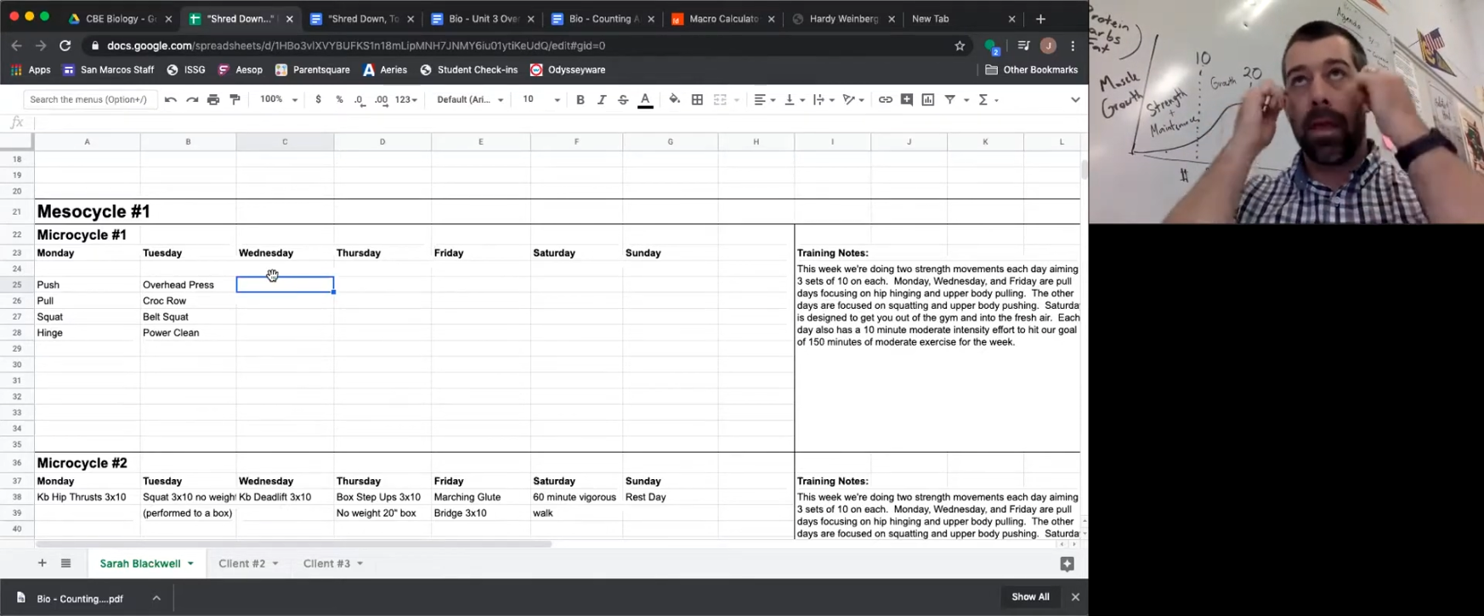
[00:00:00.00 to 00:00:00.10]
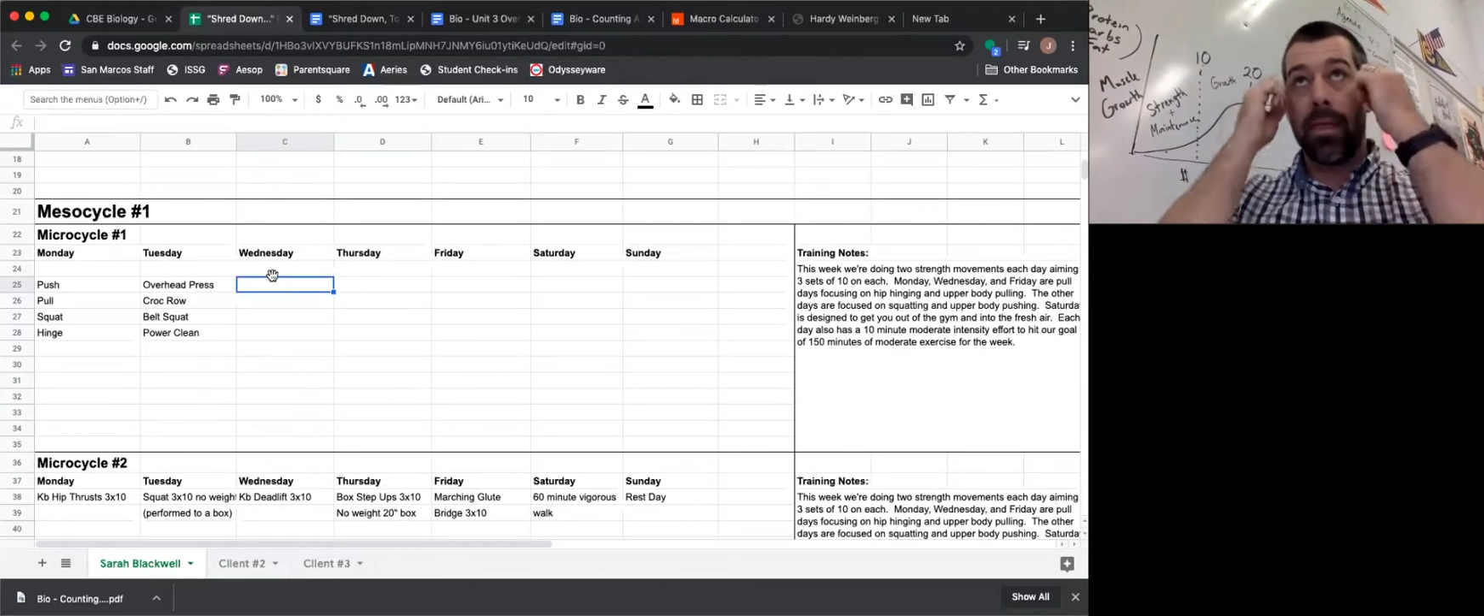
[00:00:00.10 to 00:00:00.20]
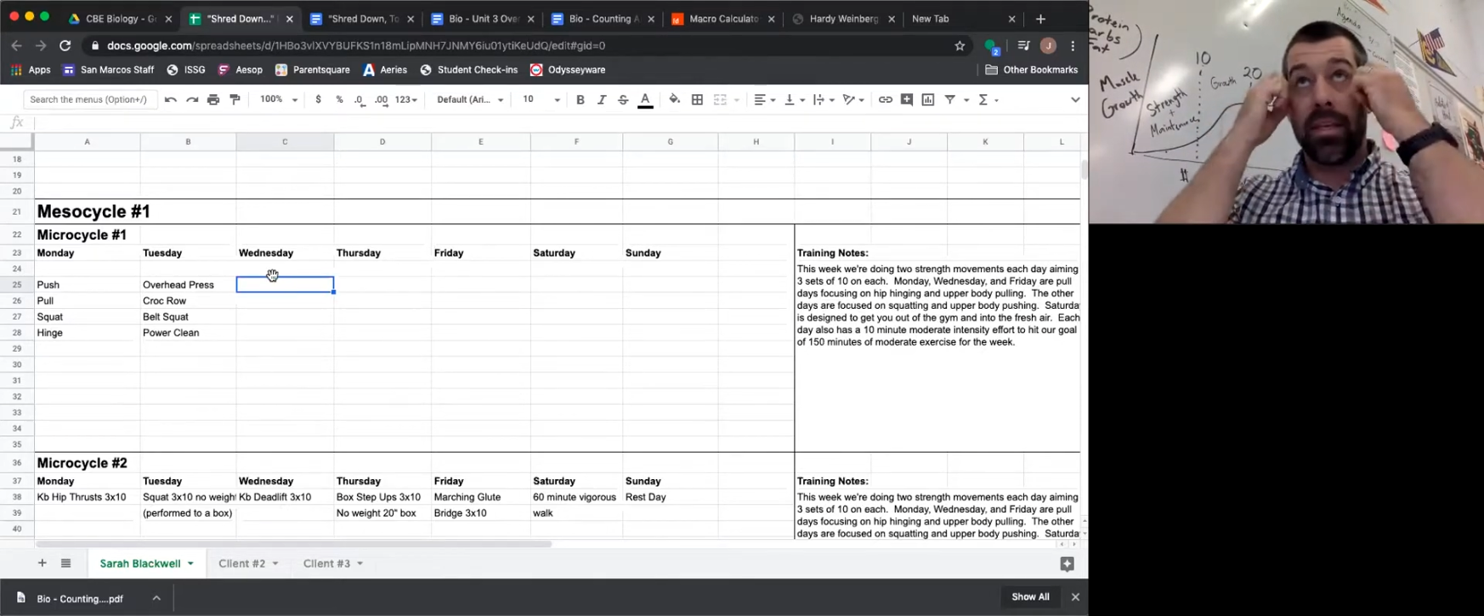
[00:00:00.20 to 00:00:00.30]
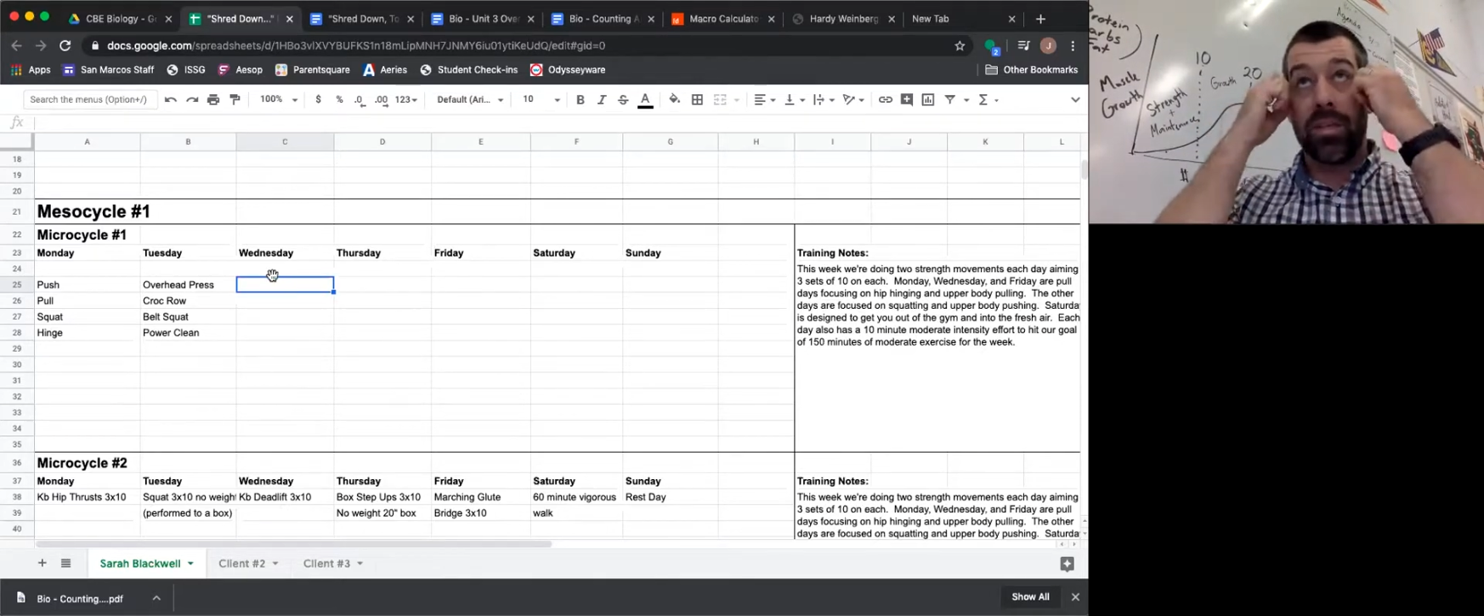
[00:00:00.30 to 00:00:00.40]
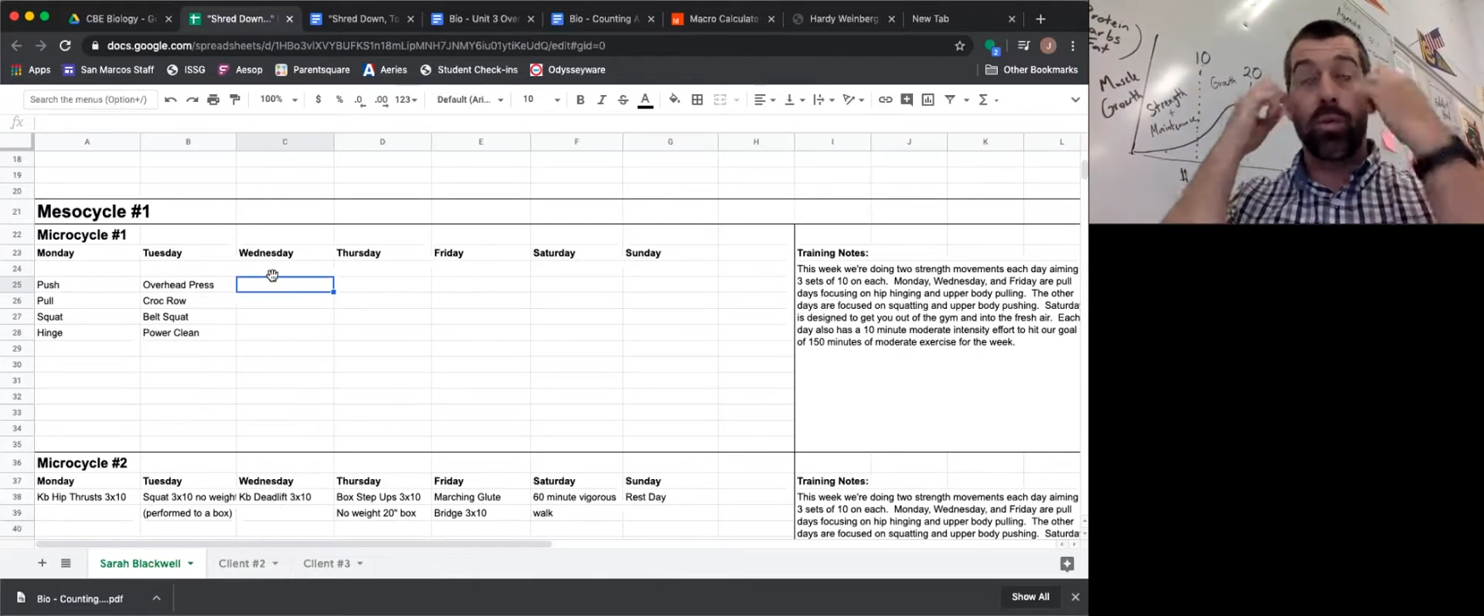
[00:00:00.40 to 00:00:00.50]

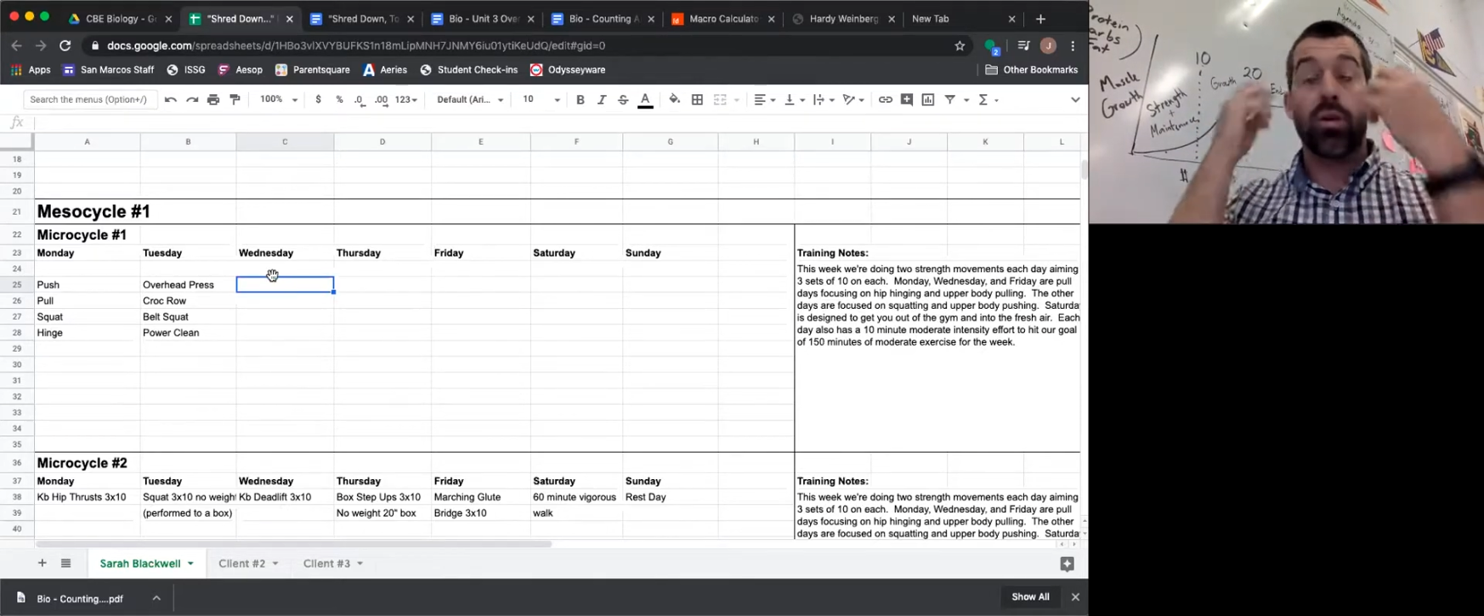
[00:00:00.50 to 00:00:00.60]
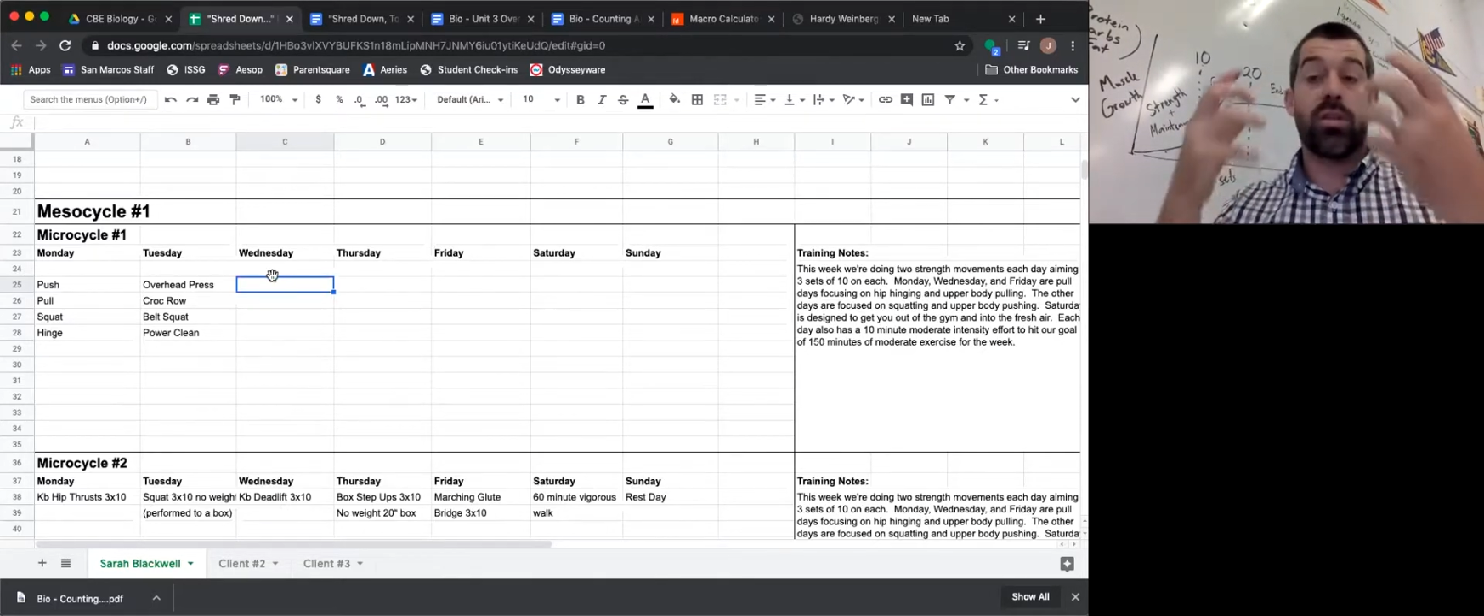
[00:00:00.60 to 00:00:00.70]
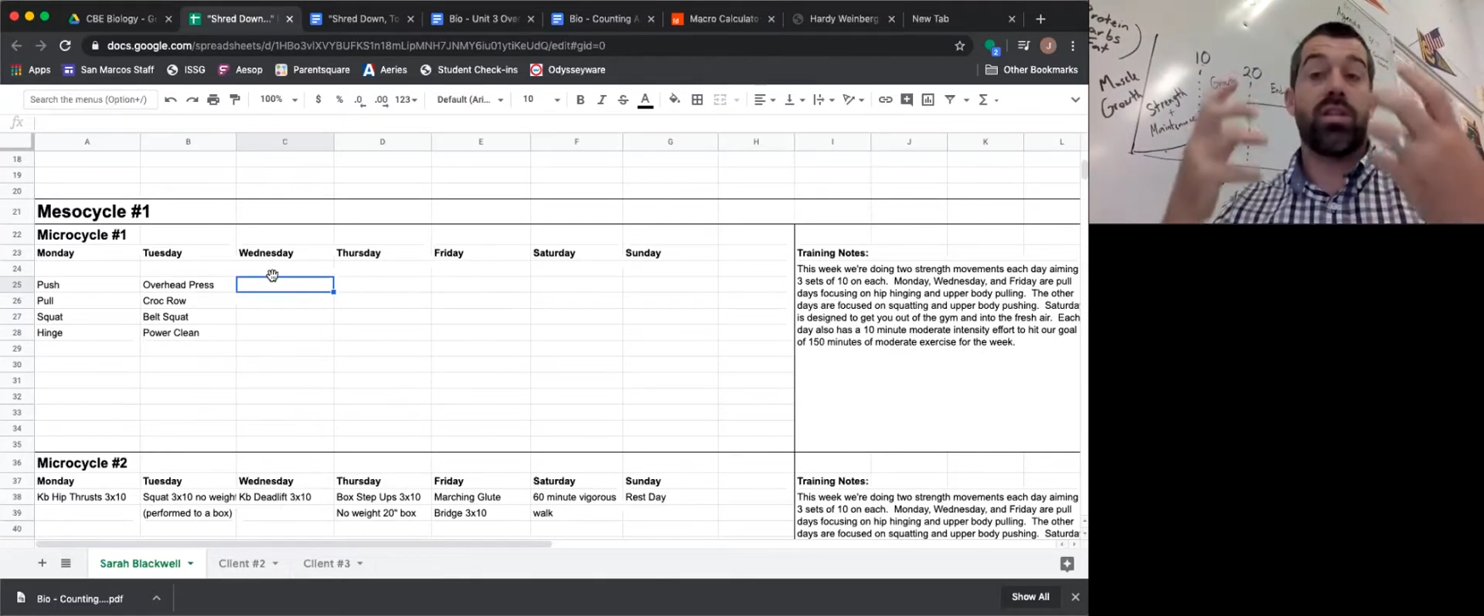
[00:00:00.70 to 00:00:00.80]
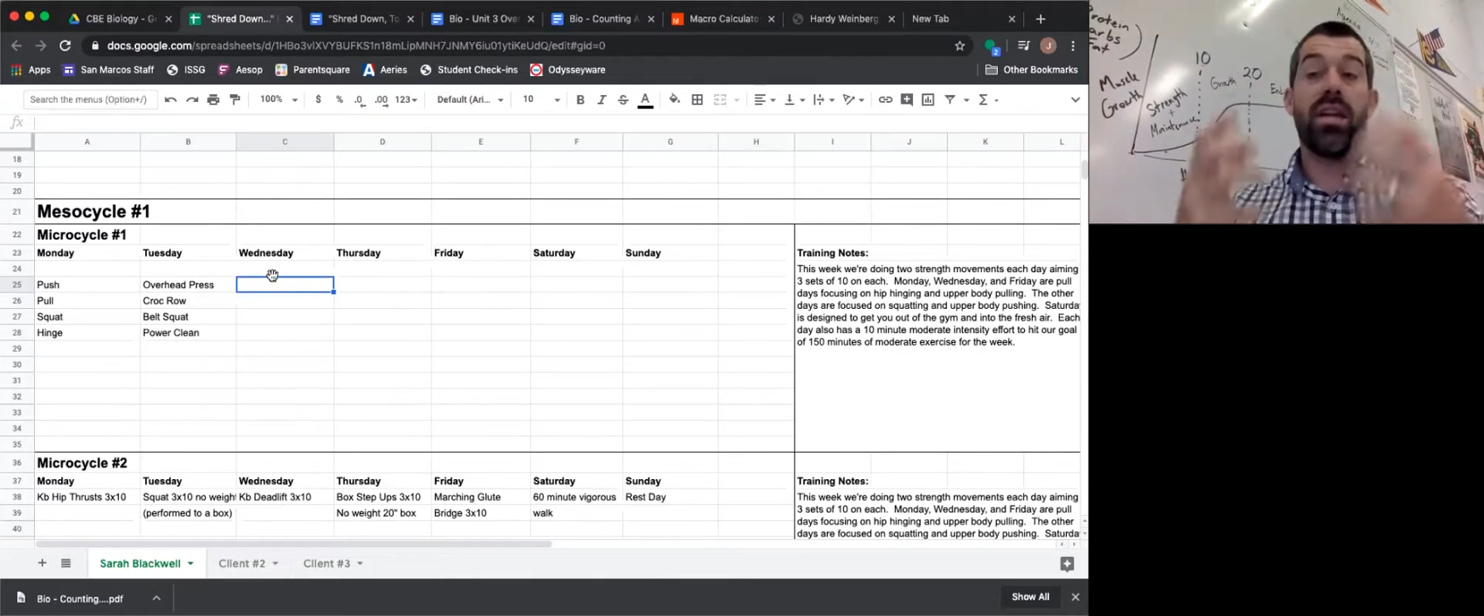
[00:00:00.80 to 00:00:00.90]
this person